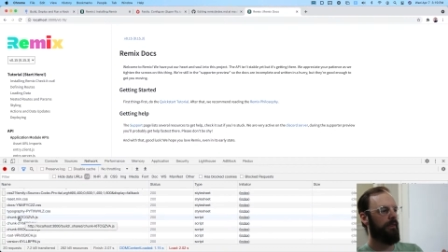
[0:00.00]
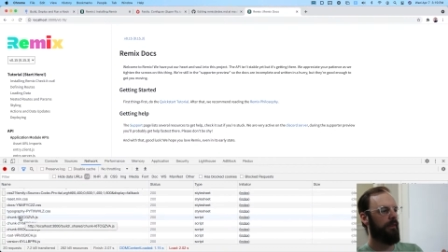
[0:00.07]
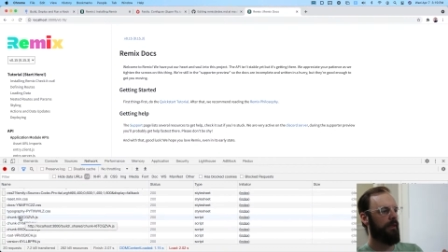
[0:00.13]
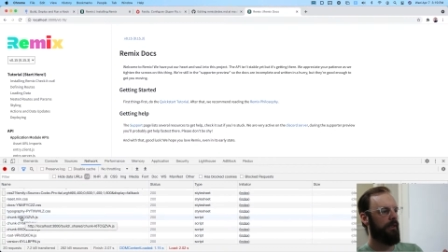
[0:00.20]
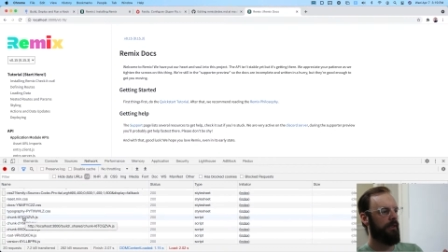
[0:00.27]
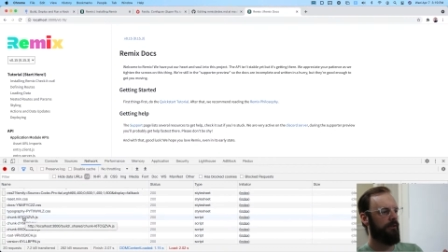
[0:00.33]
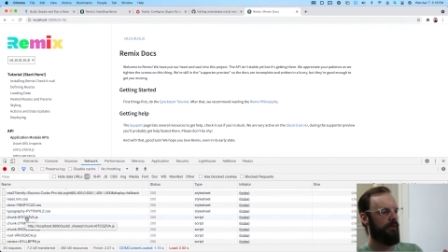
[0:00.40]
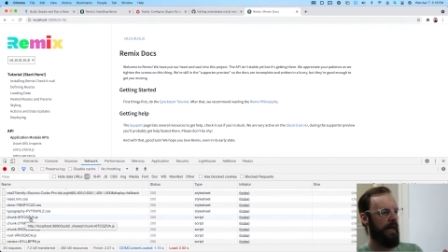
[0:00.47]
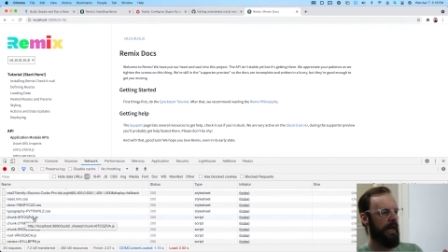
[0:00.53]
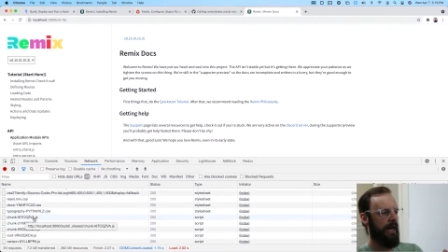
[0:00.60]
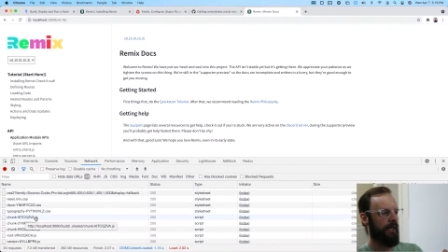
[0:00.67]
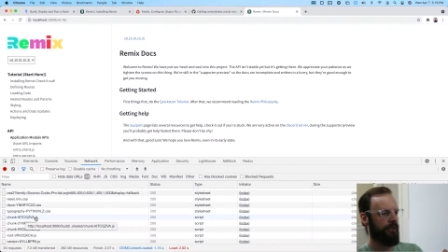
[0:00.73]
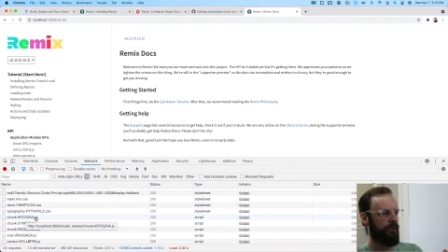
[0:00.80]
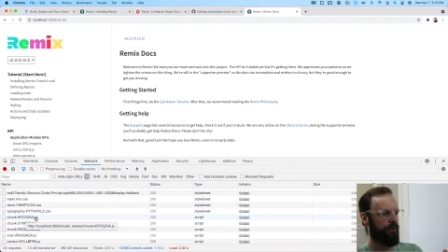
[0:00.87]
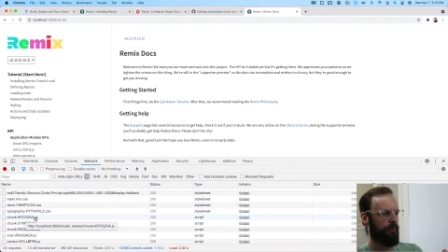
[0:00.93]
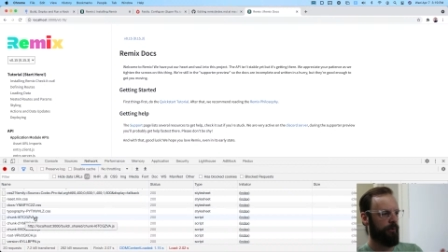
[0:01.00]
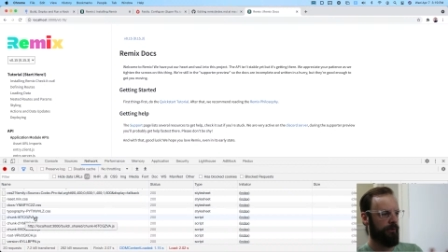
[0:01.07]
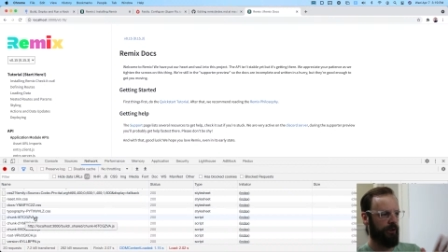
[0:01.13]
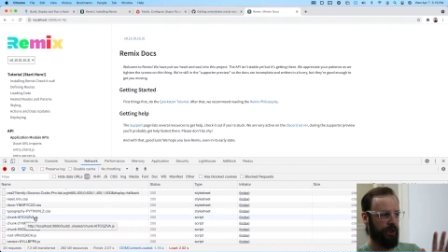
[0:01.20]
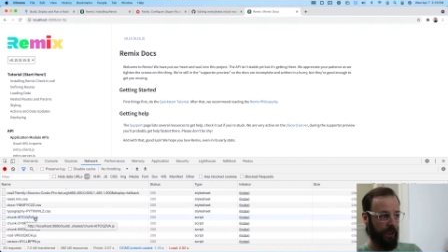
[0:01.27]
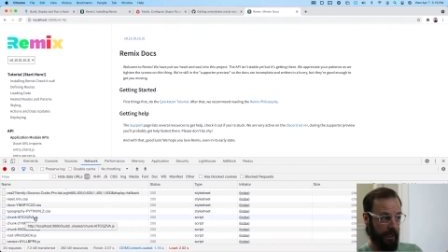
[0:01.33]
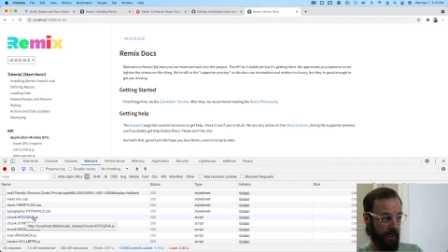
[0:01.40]
these hashes will
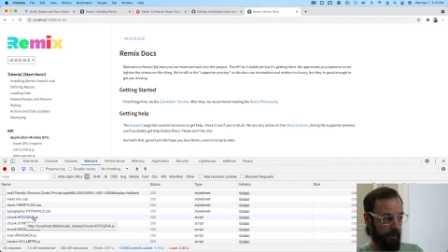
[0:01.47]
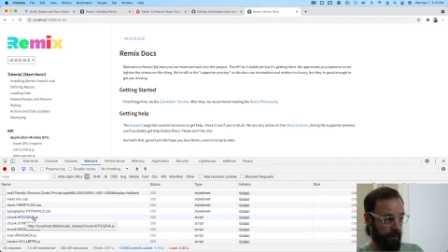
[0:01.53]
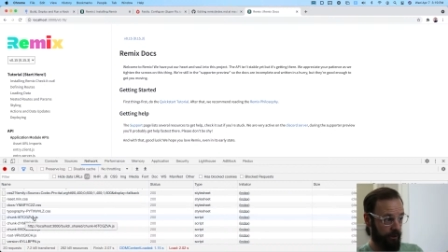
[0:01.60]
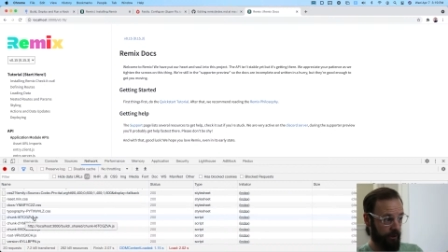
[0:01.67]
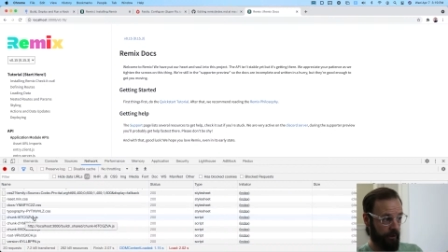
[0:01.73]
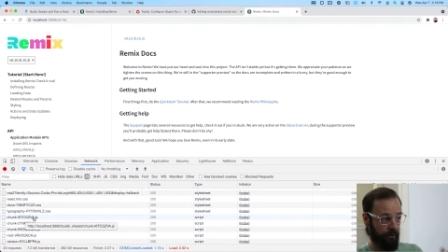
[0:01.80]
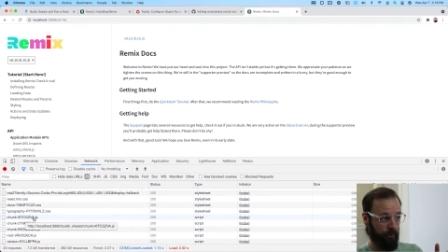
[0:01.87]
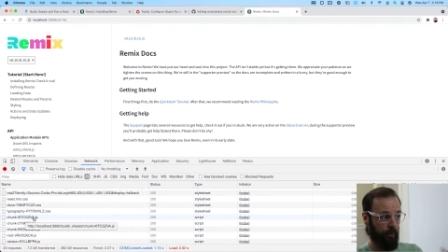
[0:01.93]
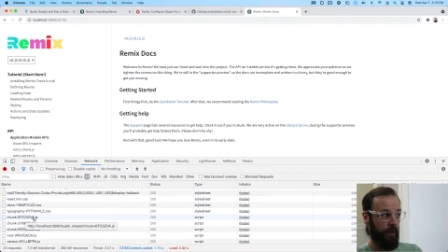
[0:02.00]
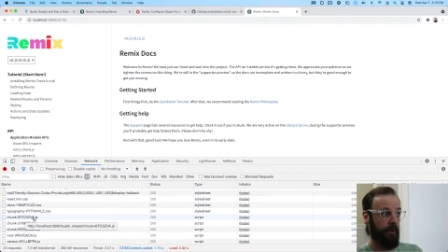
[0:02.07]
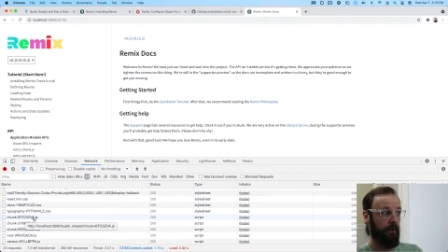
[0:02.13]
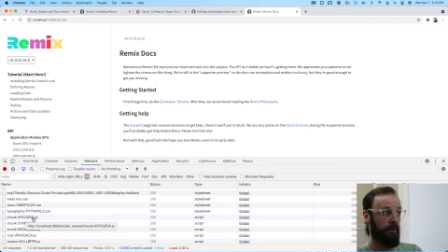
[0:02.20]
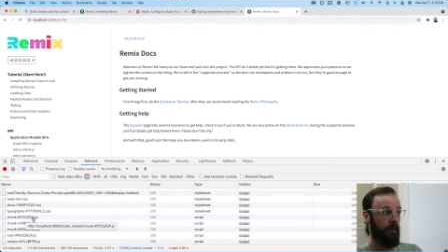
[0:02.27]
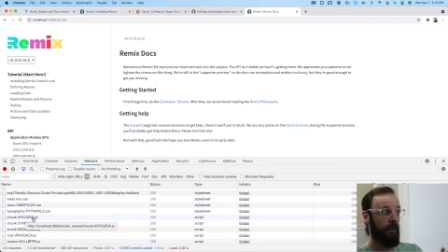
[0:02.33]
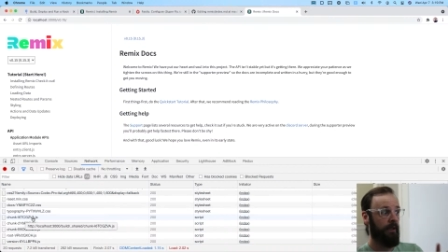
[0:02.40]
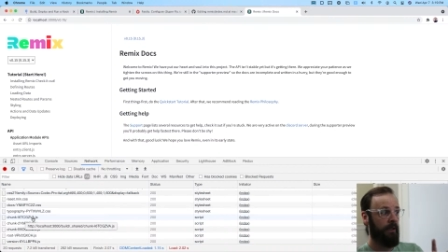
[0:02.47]
change as well.